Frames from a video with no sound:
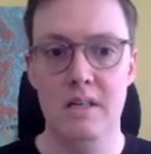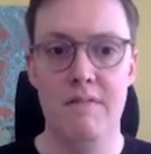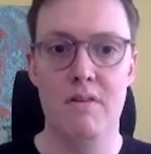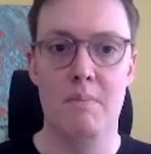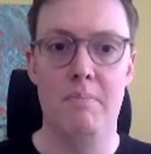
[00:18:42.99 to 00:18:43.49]

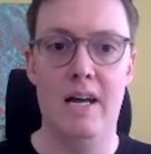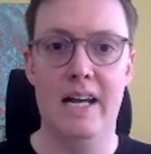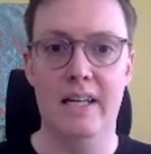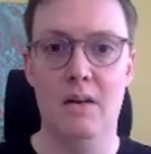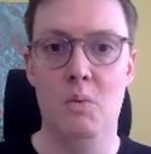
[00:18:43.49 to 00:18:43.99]
If you're
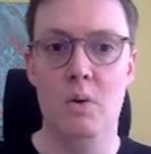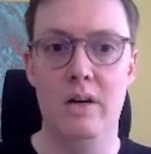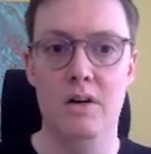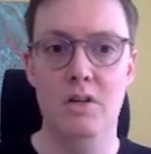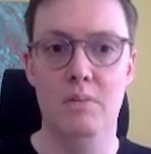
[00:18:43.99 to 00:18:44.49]
black, what
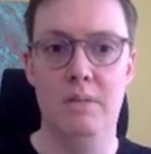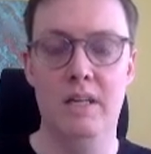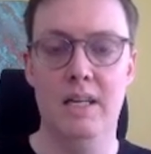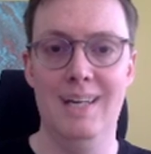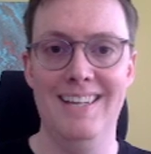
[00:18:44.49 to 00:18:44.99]
are you
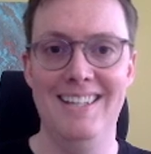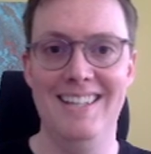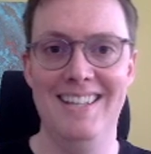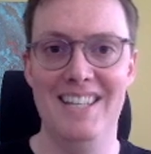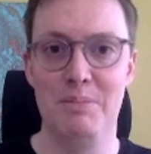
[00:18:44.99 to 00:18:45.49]
playing
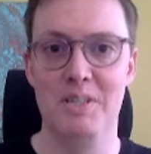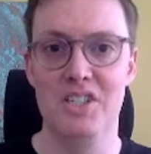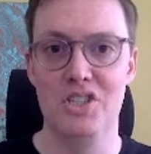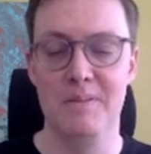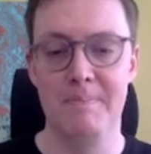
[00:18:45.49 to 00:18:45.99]
in this
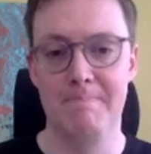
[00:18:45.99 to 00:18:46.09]
position?